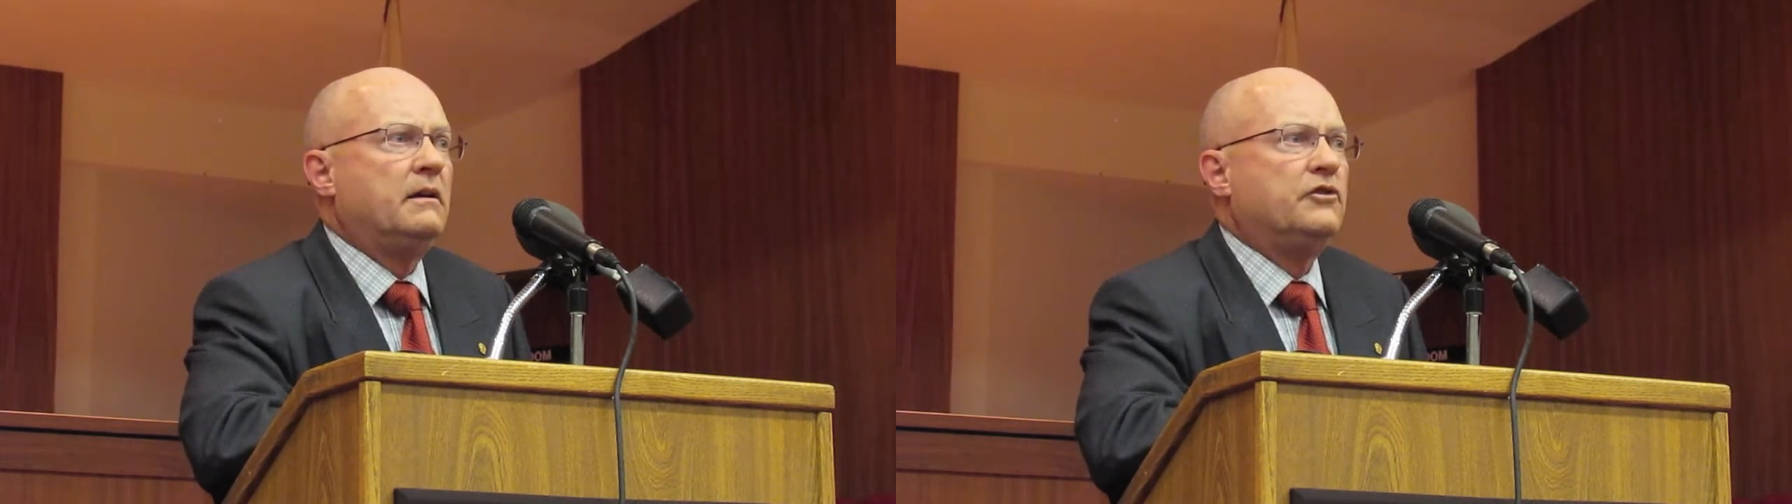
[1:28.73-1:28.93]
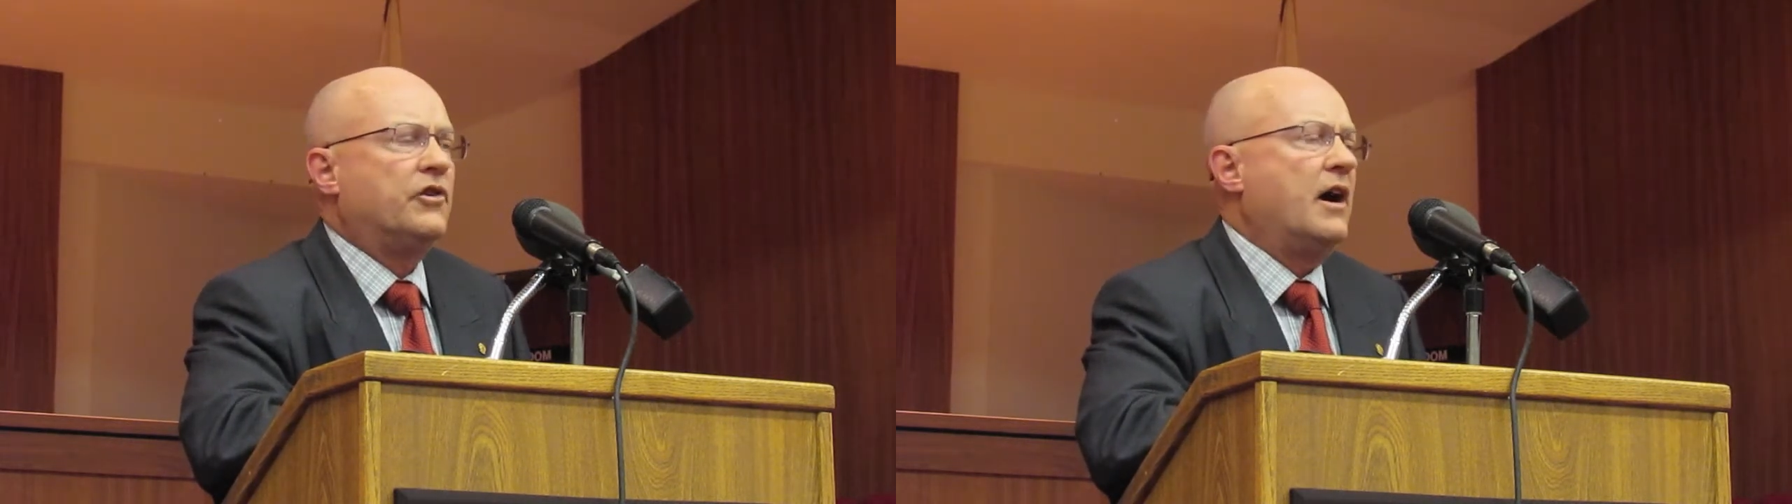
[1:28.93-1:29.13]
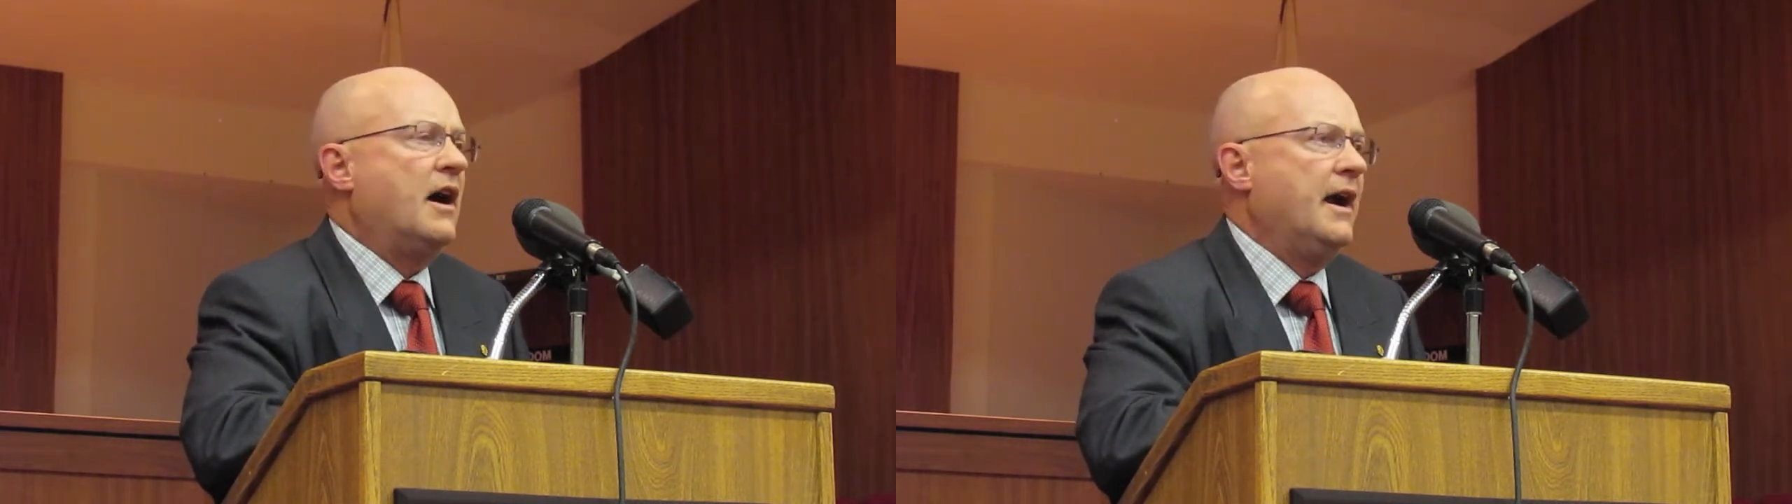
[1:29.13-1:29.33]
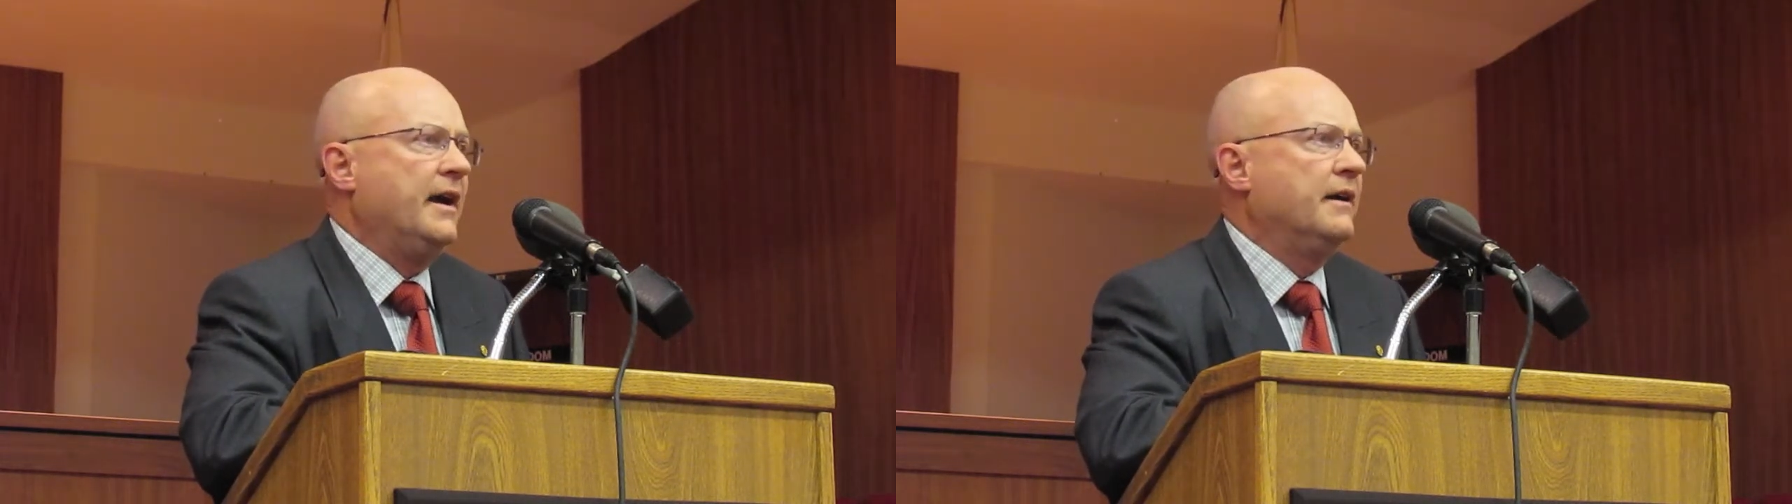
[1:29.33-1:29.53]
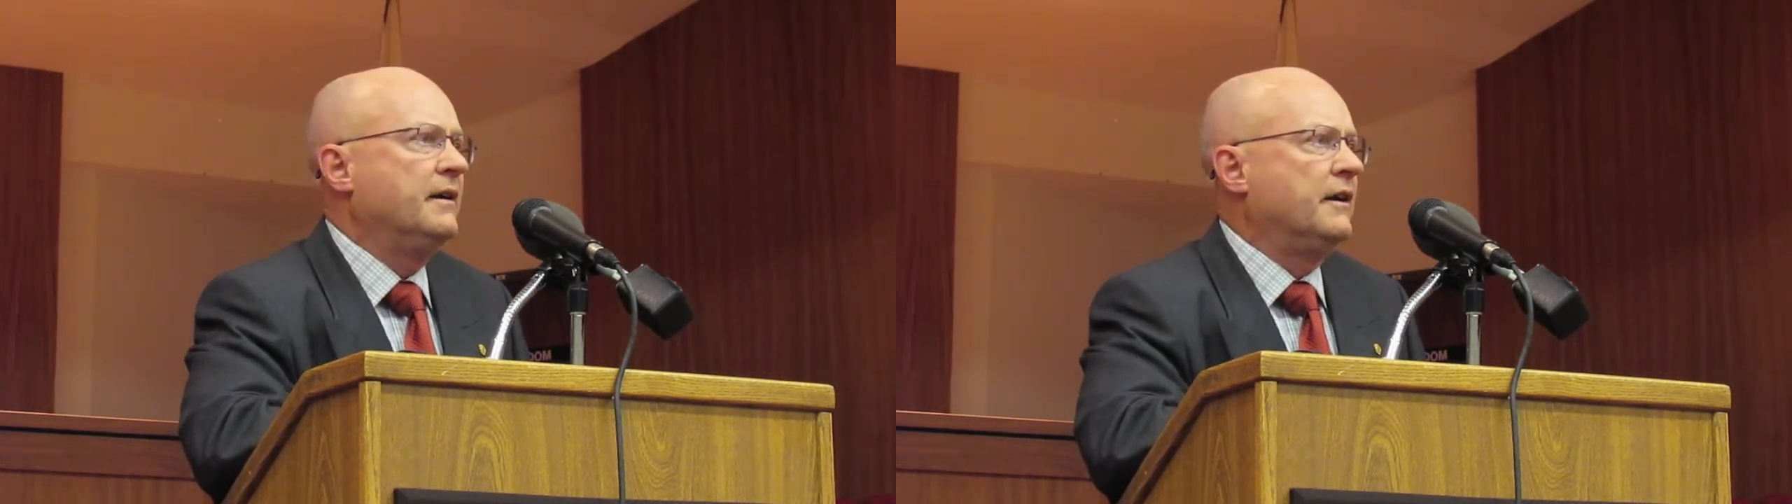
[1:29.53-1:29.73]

trying